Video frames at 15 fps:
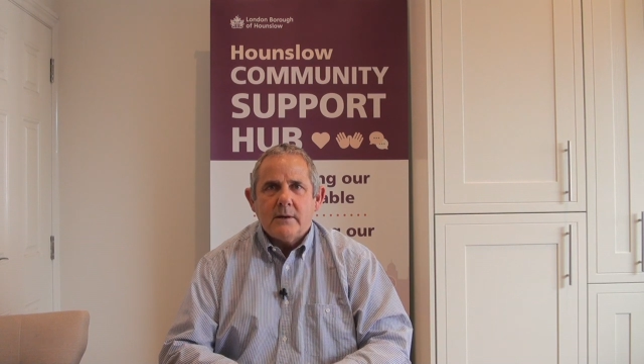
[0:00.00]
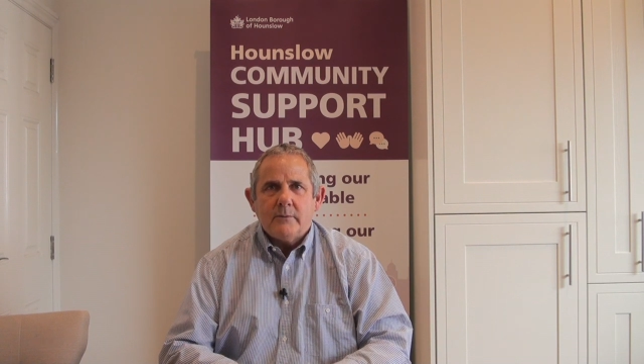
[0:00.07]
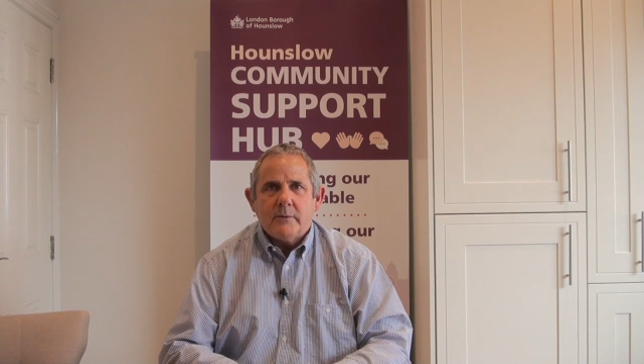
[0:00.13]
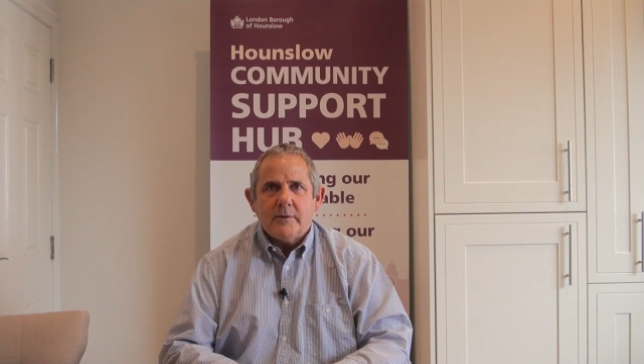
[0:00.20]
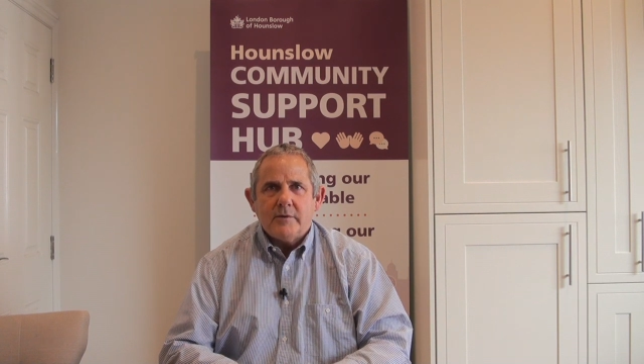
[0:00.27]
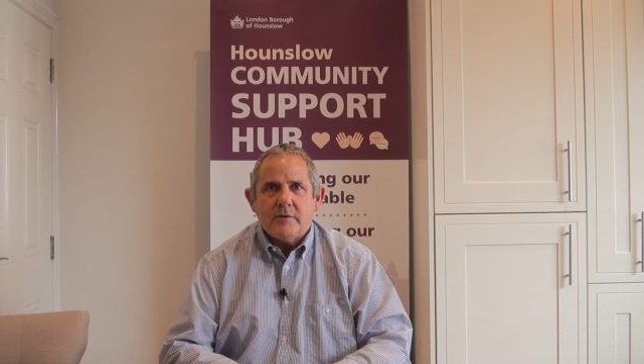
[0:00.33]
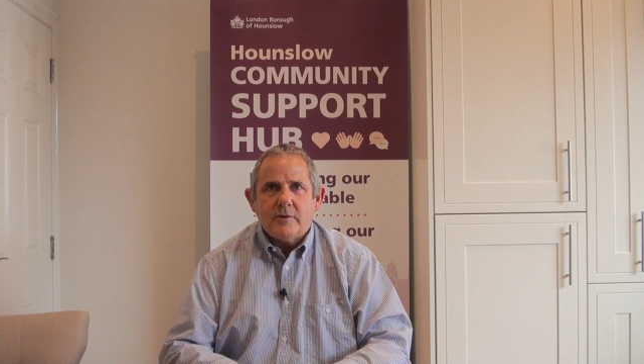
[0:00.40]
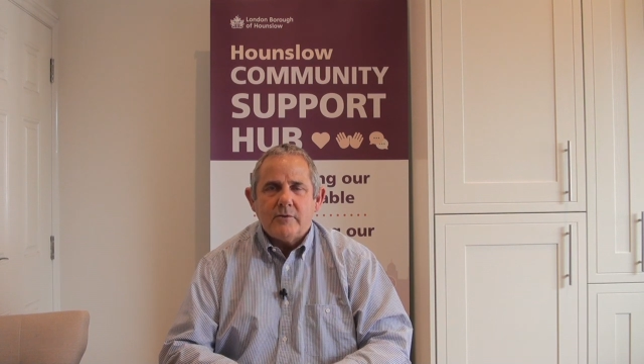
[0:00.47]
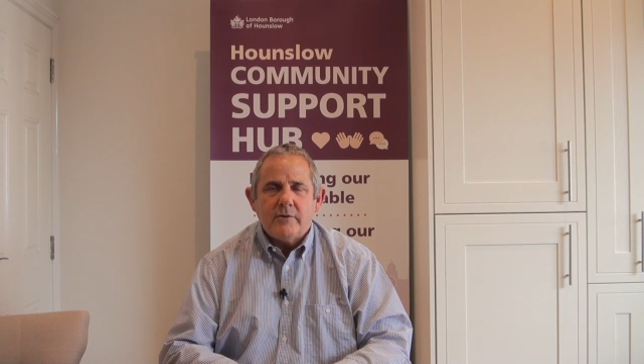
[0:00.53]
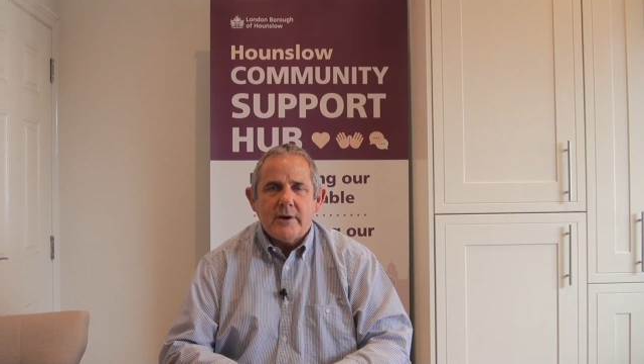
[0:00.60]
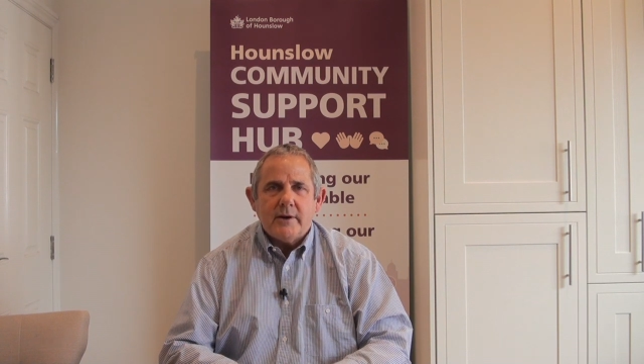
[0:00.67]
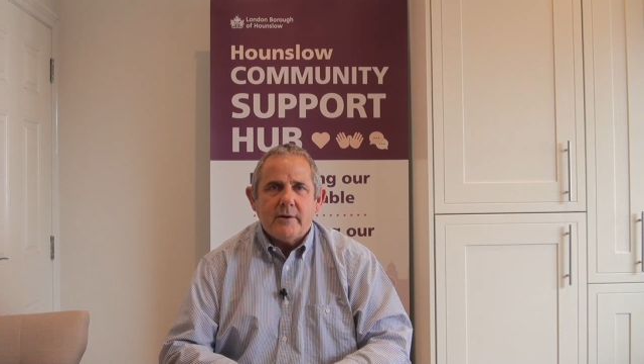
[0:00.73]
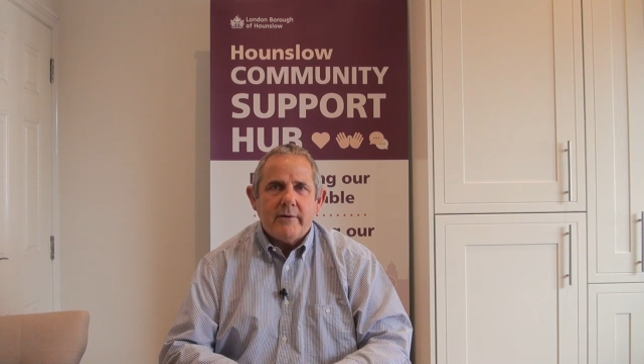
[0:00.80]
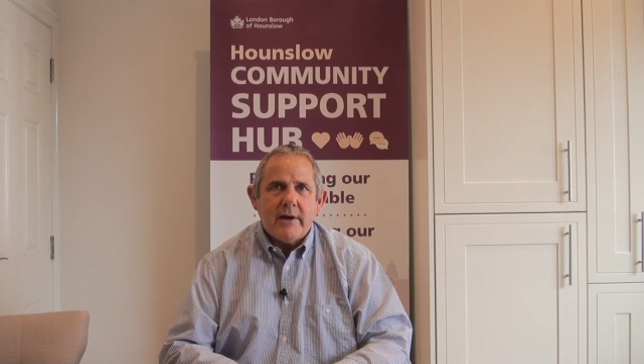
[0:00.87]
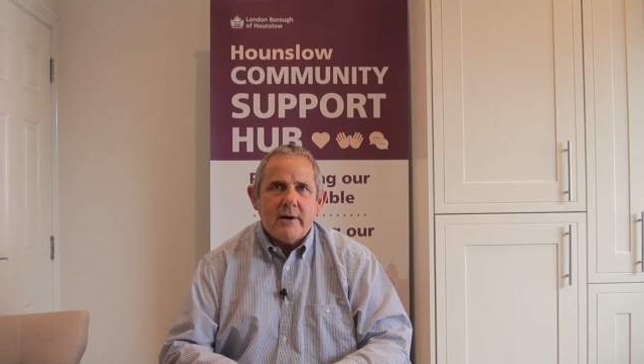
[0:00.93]
whether you're
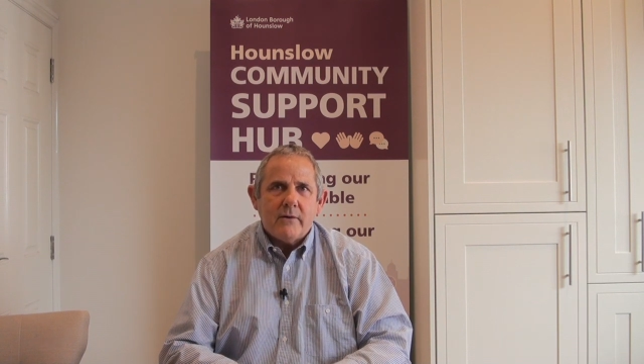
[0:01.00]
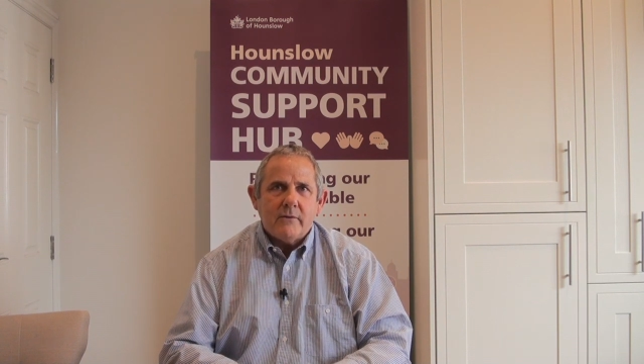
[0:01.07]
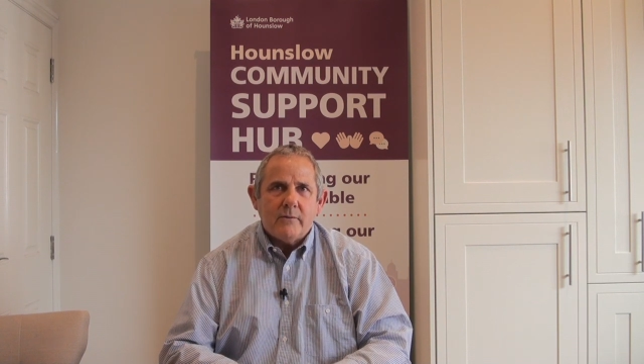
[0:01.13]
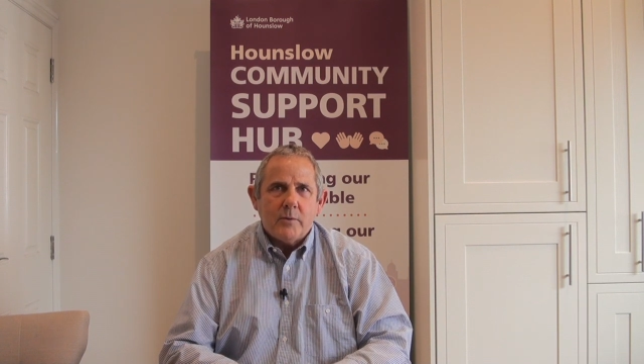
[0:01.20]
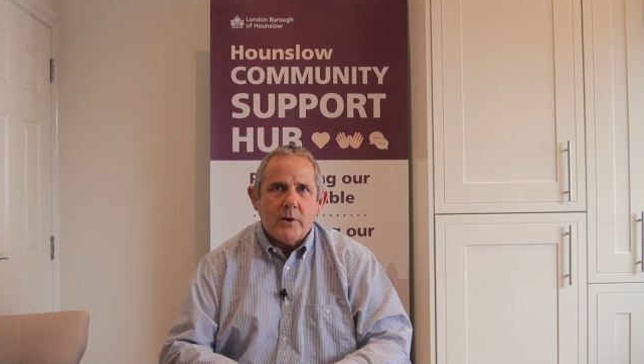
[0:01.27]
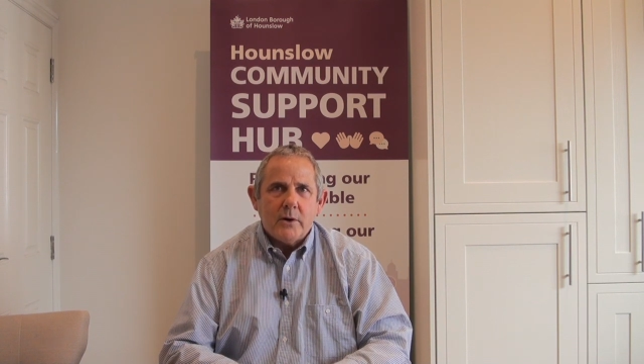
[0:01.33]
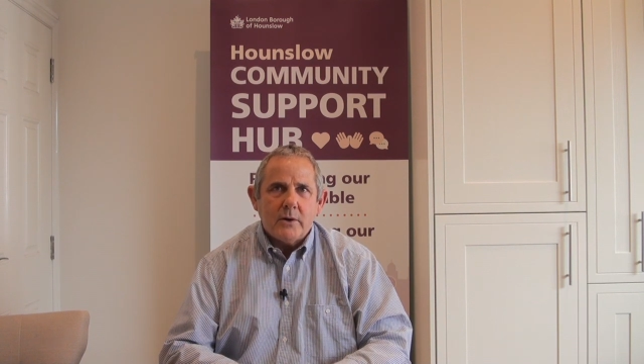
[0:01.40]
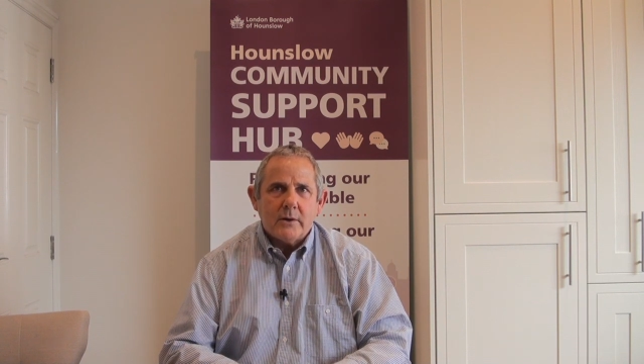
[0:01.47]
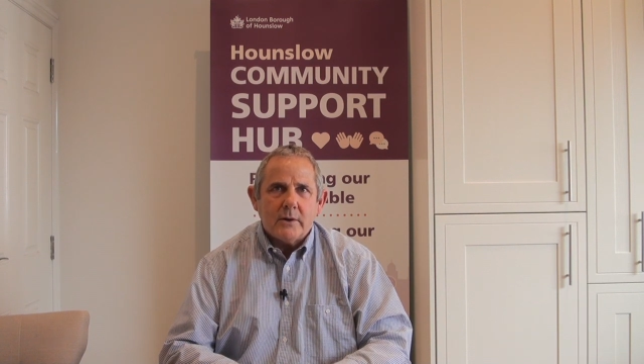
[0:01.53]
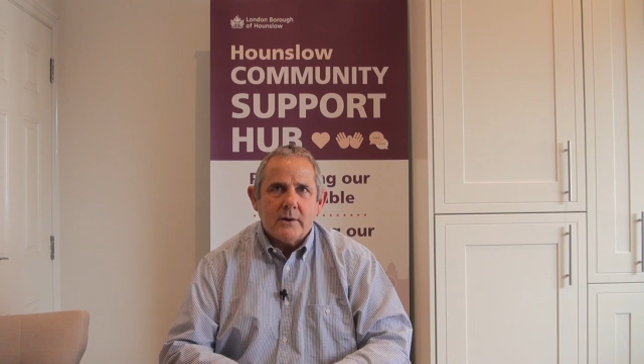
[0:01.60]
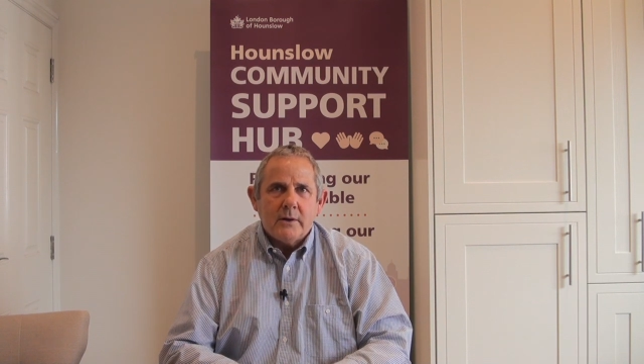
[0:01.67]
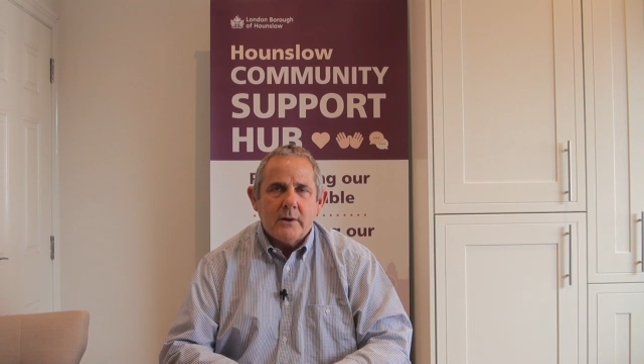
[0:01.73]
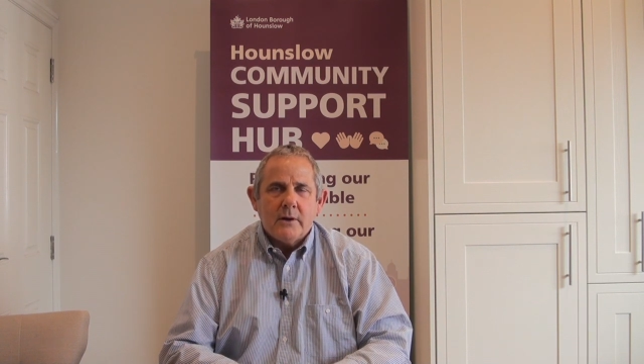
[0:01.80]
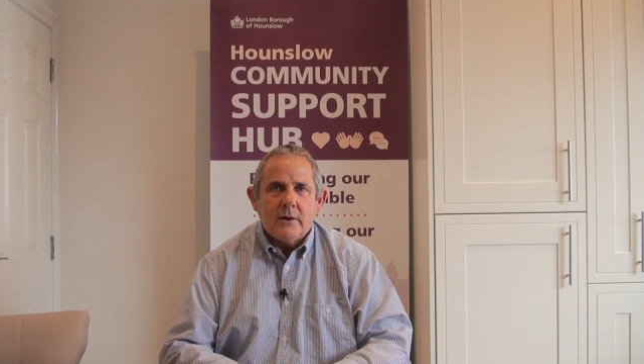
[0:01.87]
in or out of work,